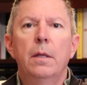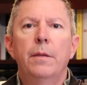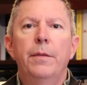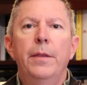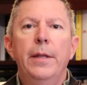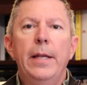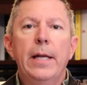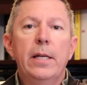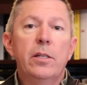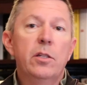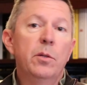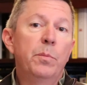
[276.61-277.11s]

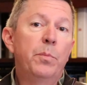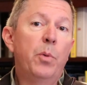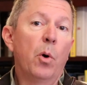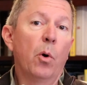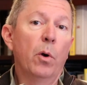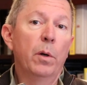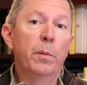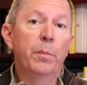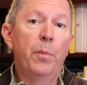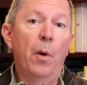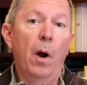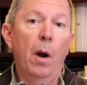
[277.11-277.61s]
The next
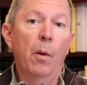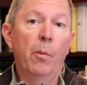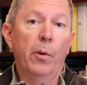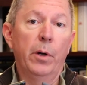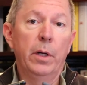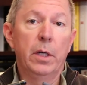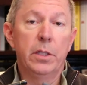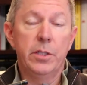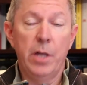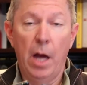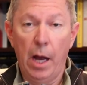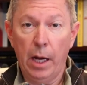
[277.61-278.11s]
important part we're
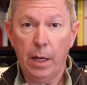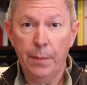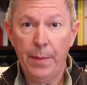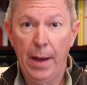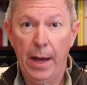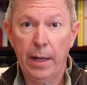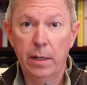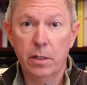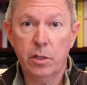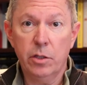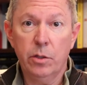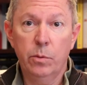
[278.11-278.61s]
going to talk
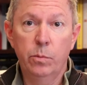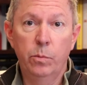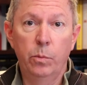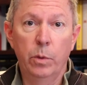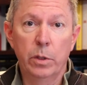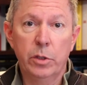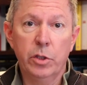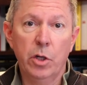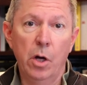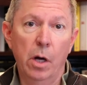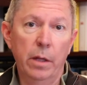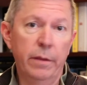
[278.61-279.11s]
about is
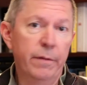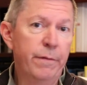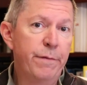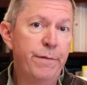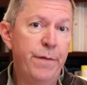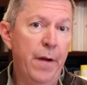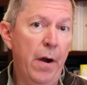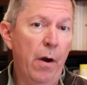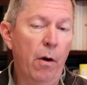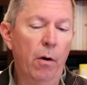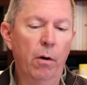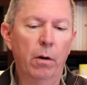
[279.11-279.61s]
what's called the
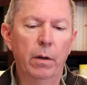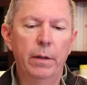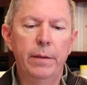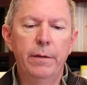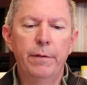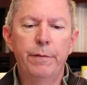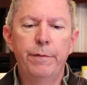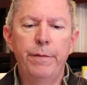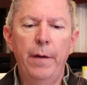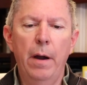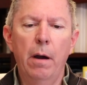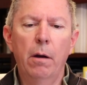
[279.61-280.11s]
ferrule. And
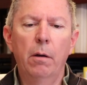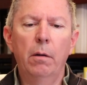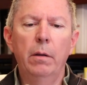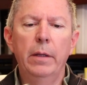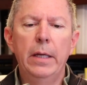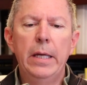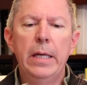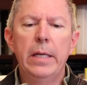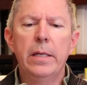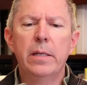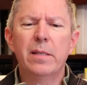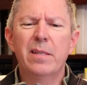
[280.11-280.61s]
the ferrule
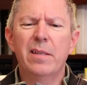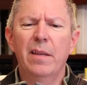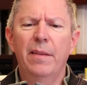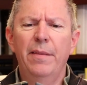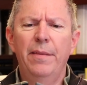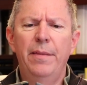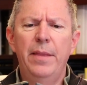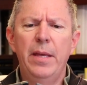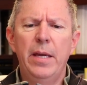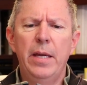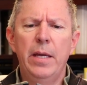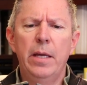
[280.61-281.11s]
is
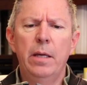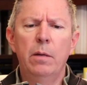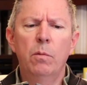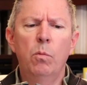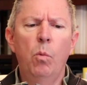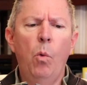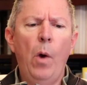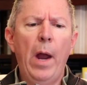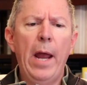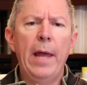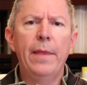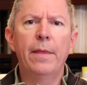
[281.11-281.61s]
the
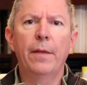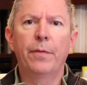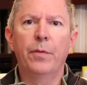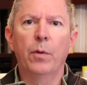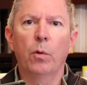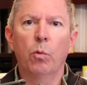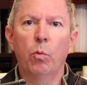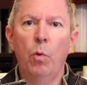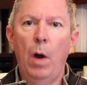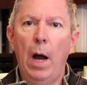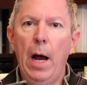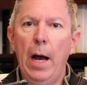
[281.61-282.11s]
way that the
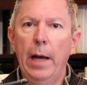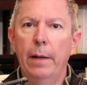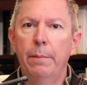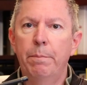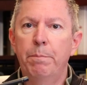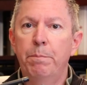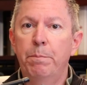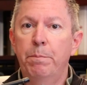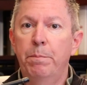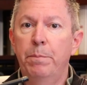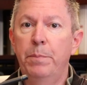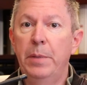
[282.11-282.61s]
rod
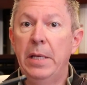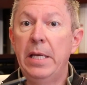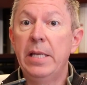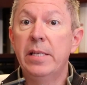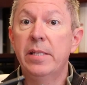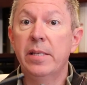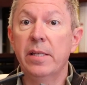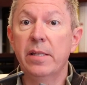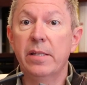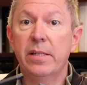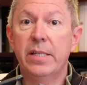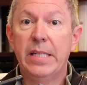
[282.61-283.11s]

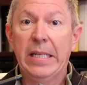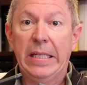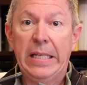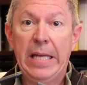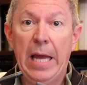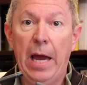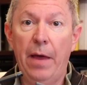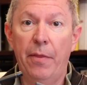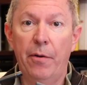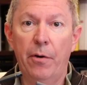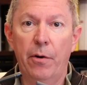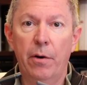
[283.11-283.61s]
pieces
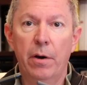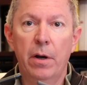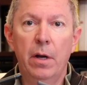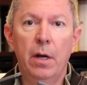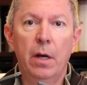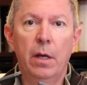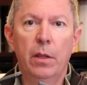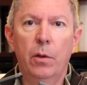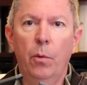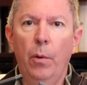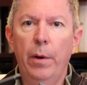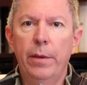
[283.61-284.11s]
together,
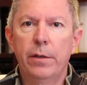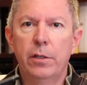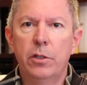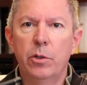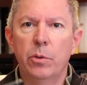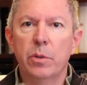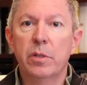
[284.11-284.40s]
the way that